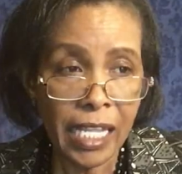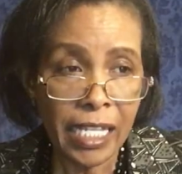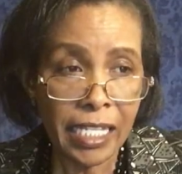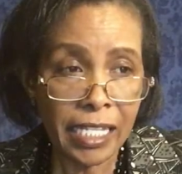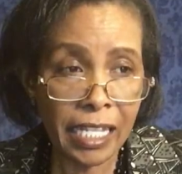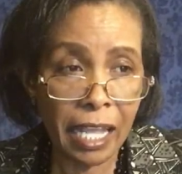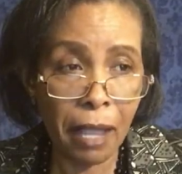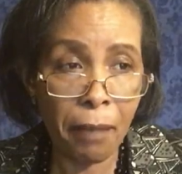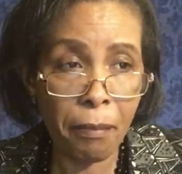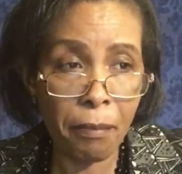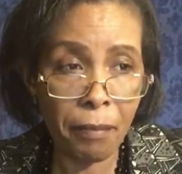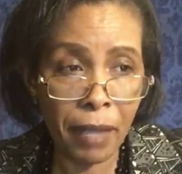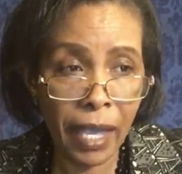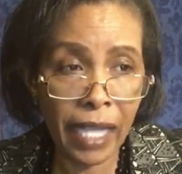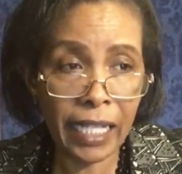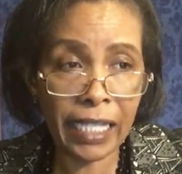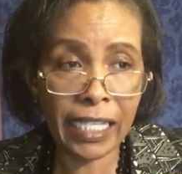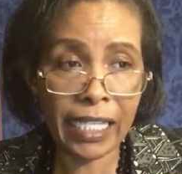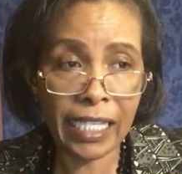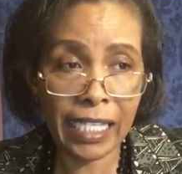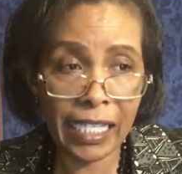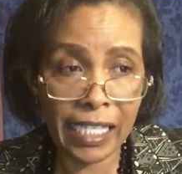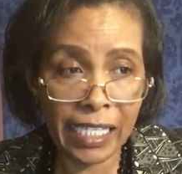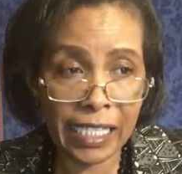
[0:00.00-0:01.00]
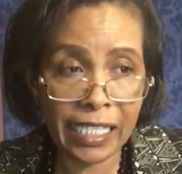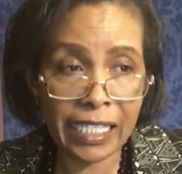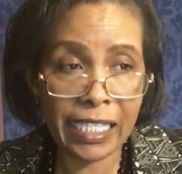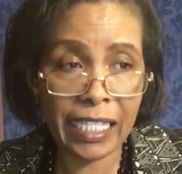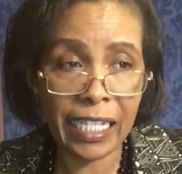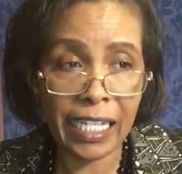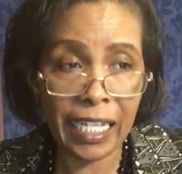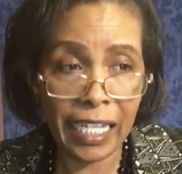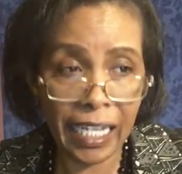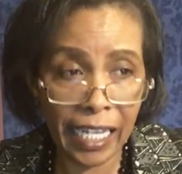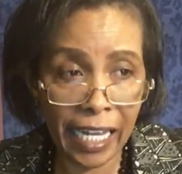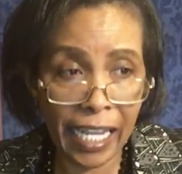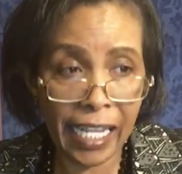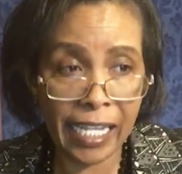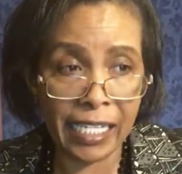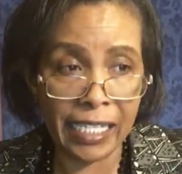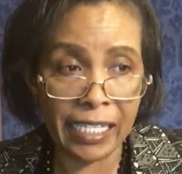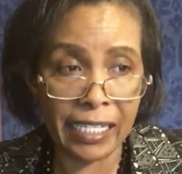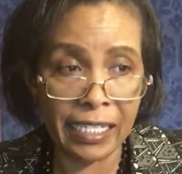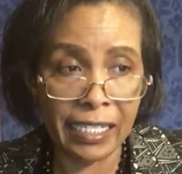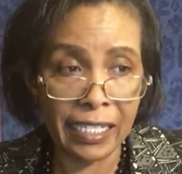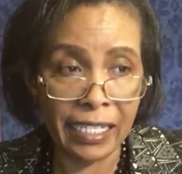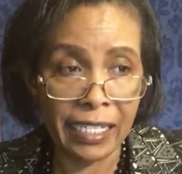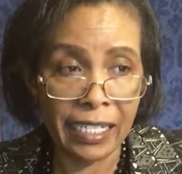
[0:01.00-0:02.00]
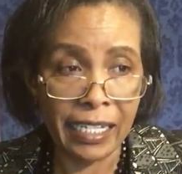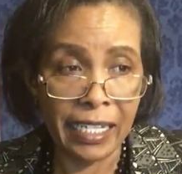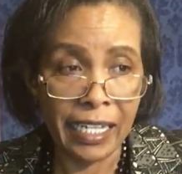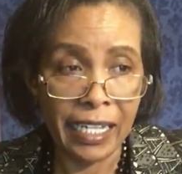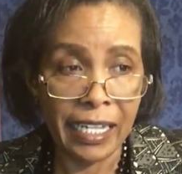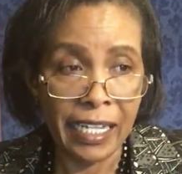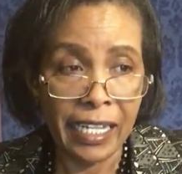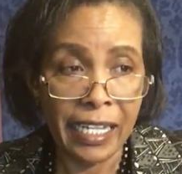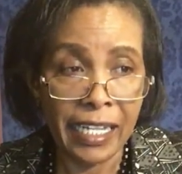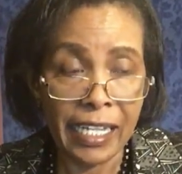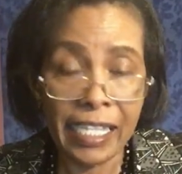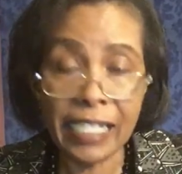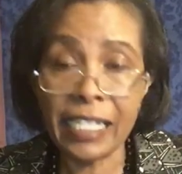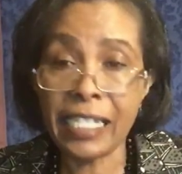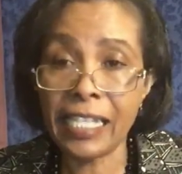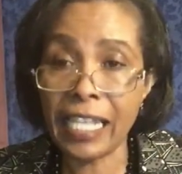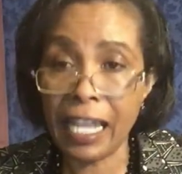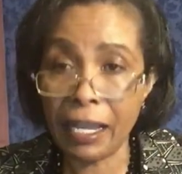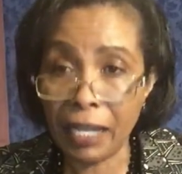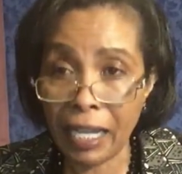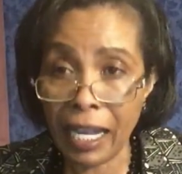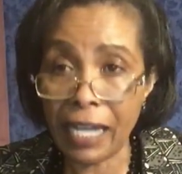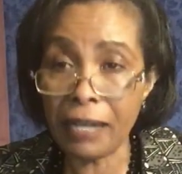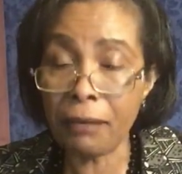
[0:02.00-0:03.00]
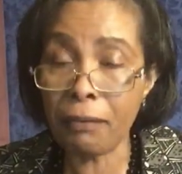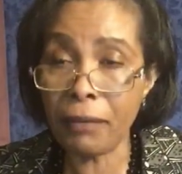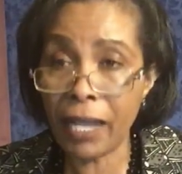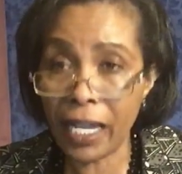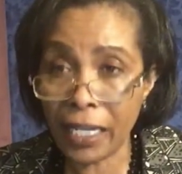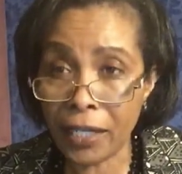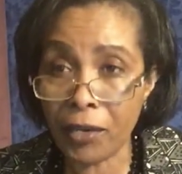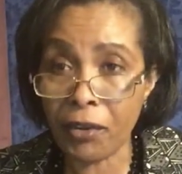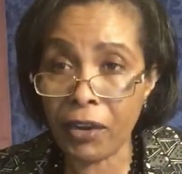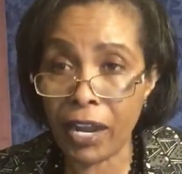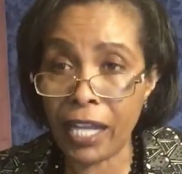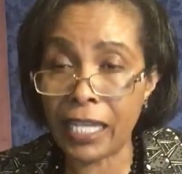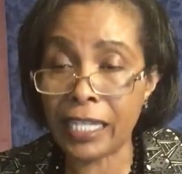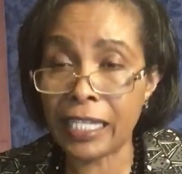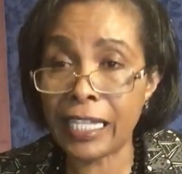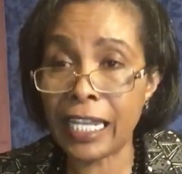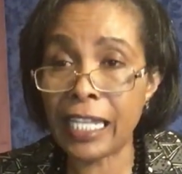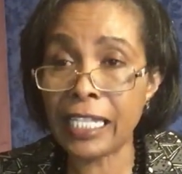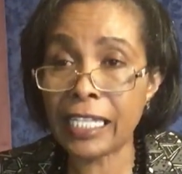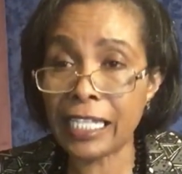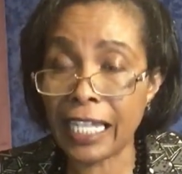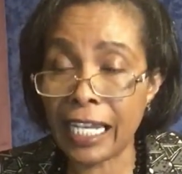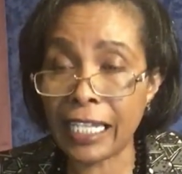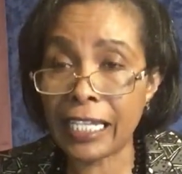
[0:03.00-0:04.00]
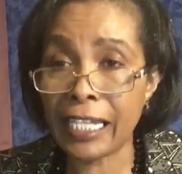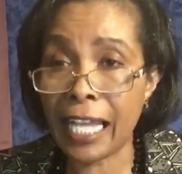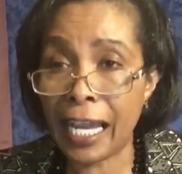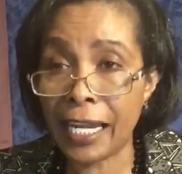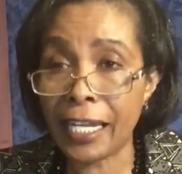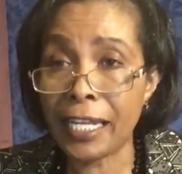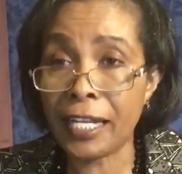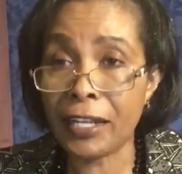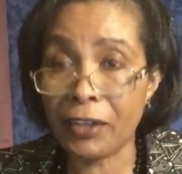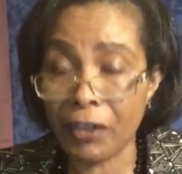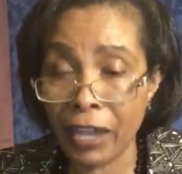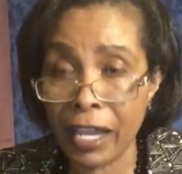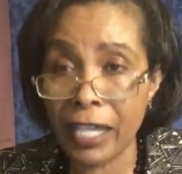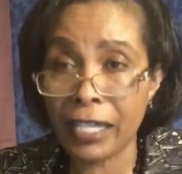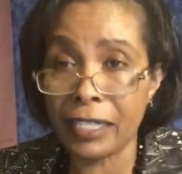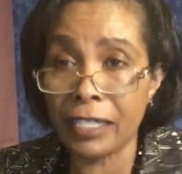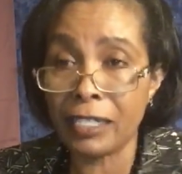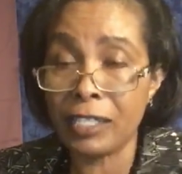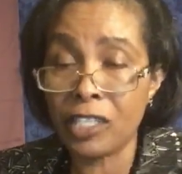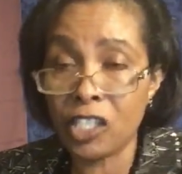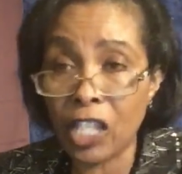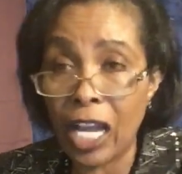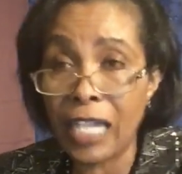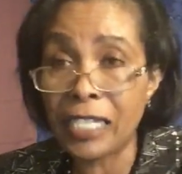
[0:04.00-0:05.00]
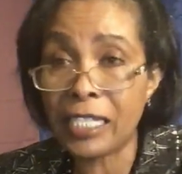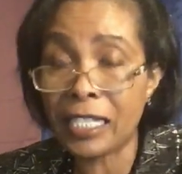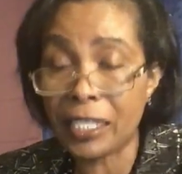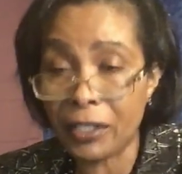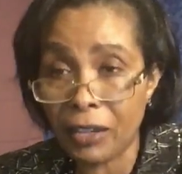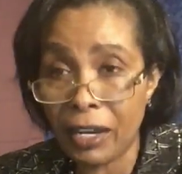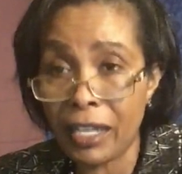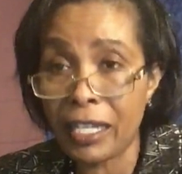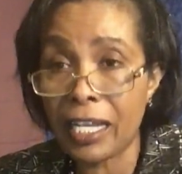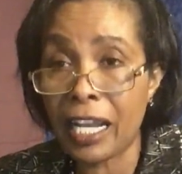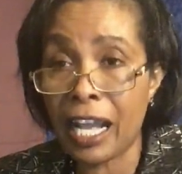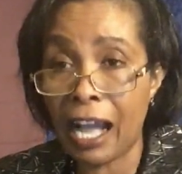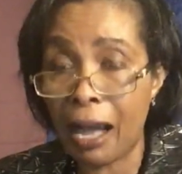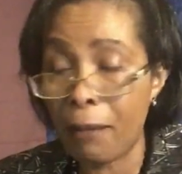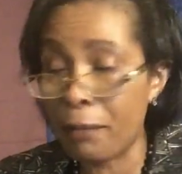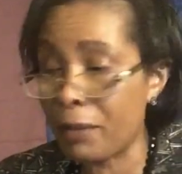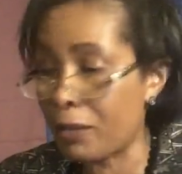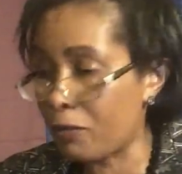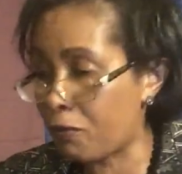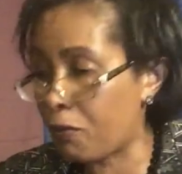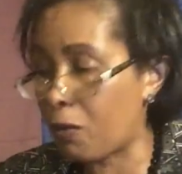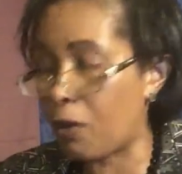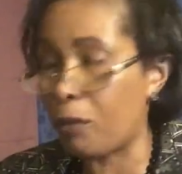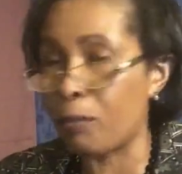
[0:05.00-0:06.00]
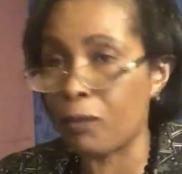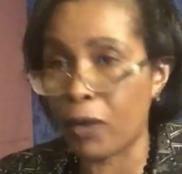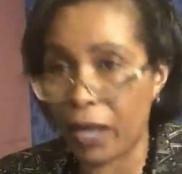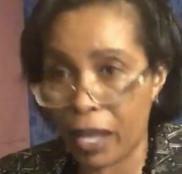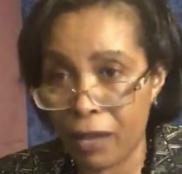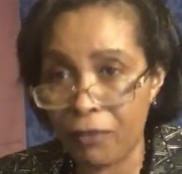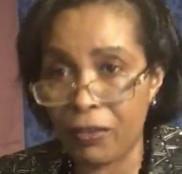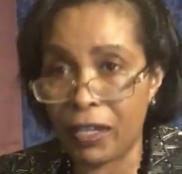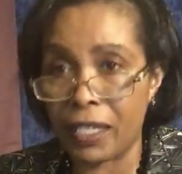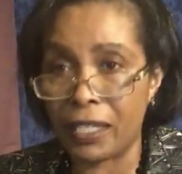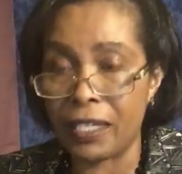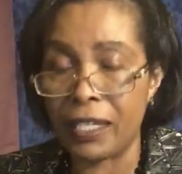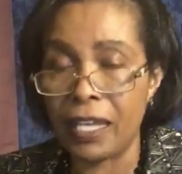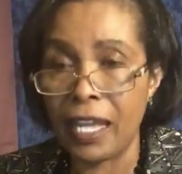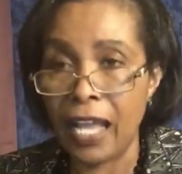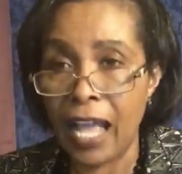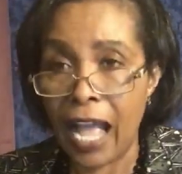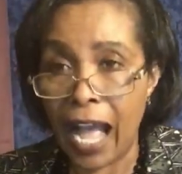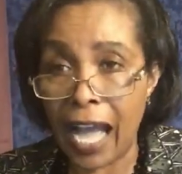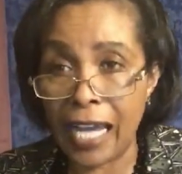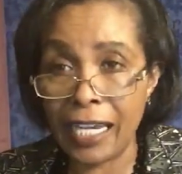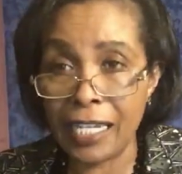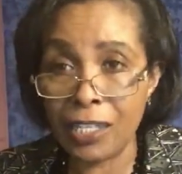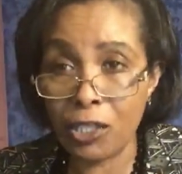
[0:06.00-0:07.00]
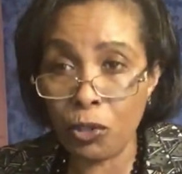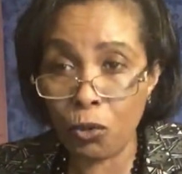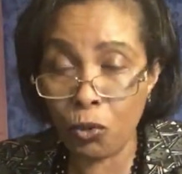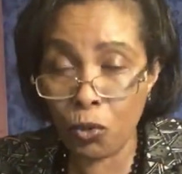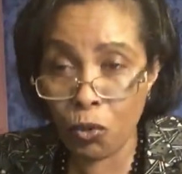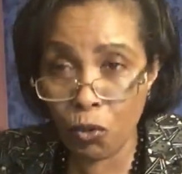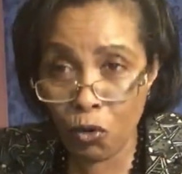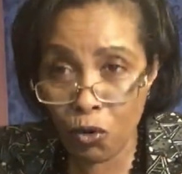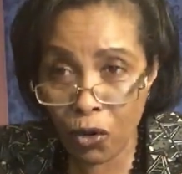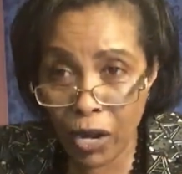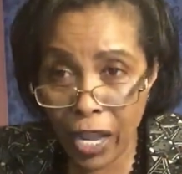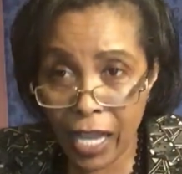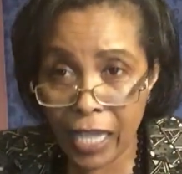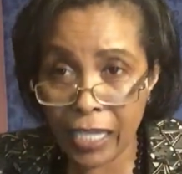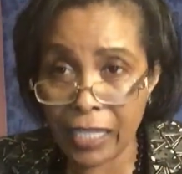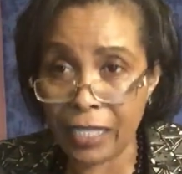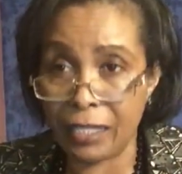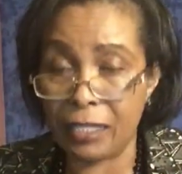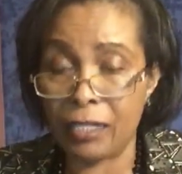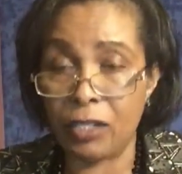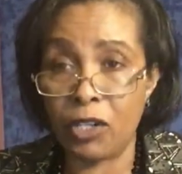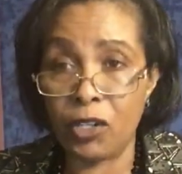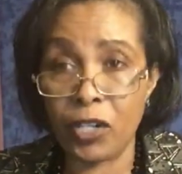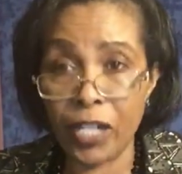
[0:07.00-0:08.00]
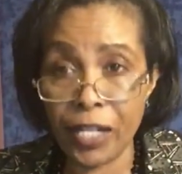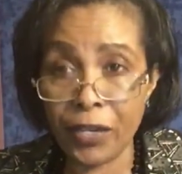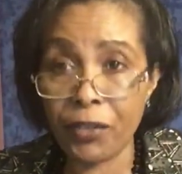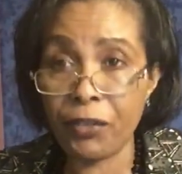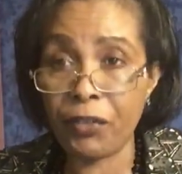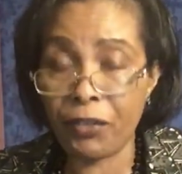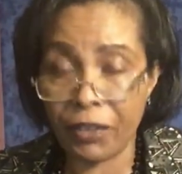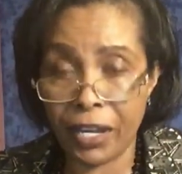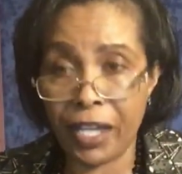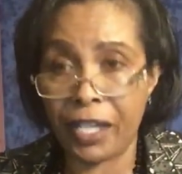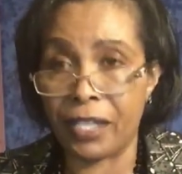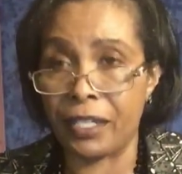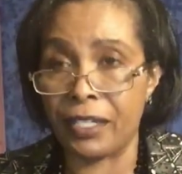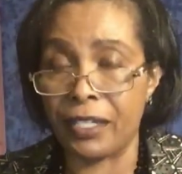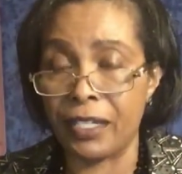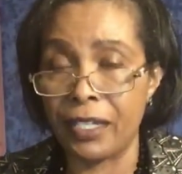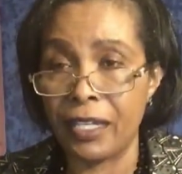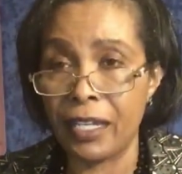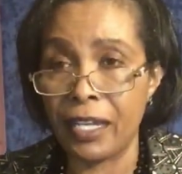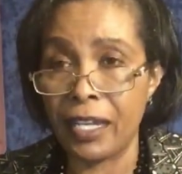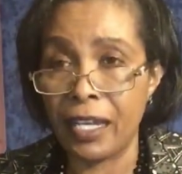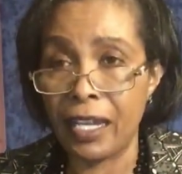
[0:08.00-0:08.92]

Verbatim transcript: They make it rain. It, they can make rain. There is satanic rain, just rain coming from heaven. And it will rain, really rain.